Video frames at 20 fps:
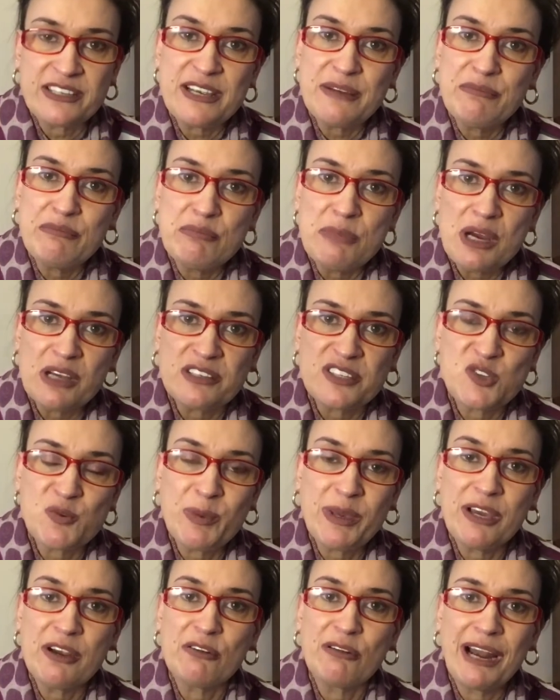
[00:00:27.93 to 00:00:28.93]
It must
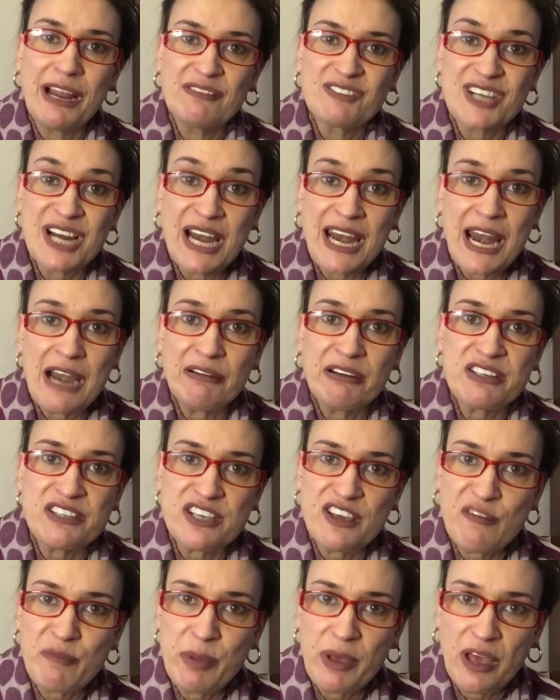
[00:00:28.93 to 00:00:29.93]
be around clarity
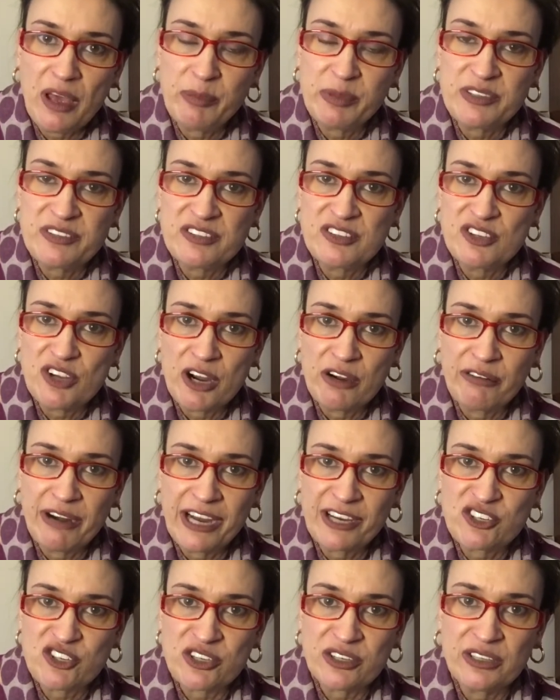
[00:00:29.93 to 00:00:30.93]
of purpose and
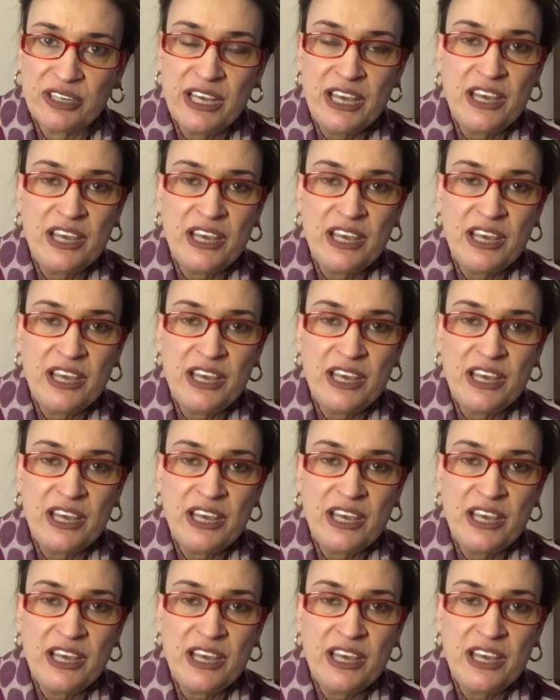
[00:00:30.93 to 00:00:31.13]
direction.